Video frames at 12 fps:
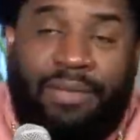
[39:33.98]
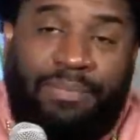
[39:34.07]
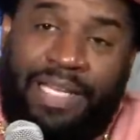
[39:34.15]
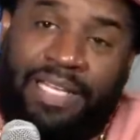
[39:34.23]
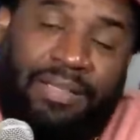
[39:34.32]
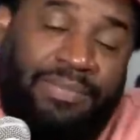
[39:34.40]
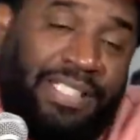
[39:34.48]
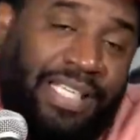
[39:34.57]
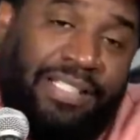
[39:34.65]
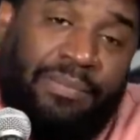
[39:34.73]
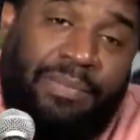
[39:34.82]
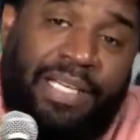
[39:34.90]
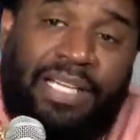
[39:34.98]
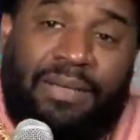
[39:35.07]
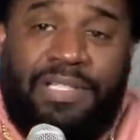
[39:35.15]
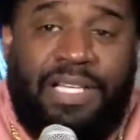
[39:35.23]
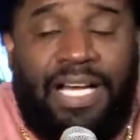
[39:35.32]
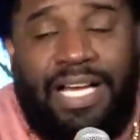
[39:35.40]
You got it, man. I'm telling you,
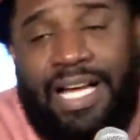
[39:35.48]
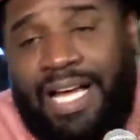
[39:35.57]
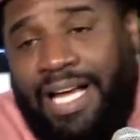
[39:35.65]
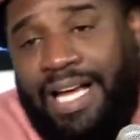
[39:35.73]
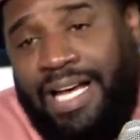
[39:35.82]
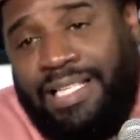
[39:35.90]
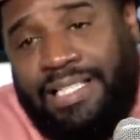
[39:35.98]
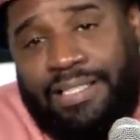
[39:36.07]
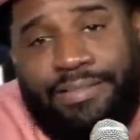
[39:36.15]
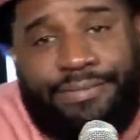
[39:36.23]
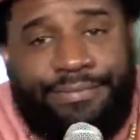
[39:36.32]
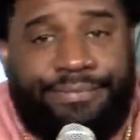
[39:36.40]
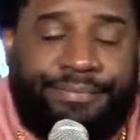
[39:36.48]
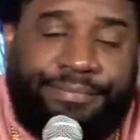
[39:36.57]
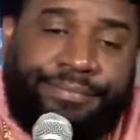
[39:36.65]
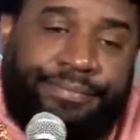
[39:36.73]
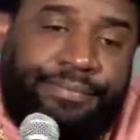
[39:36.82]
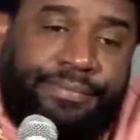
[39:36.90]
man. I'm. You gotta I, always I, have
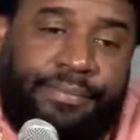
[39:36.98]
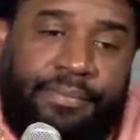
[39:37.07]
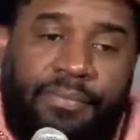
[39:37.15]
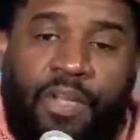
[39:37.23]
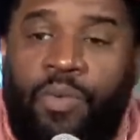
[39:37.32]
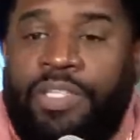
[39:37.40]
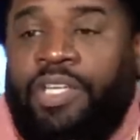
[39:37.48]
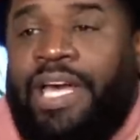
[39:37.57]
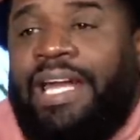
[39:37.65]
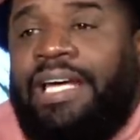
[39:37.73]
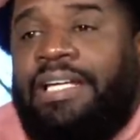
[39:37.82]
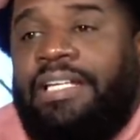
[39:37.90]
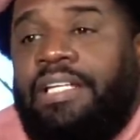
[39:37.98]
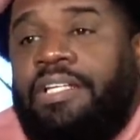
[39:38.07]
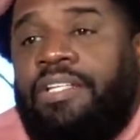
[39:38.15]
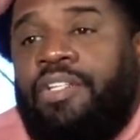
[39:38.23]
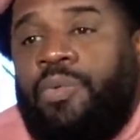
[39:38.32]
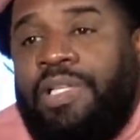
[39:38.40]
somebody up in there watching. Well, you gotta.
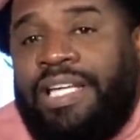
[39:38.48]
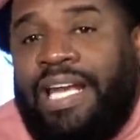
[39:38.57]
Stuff.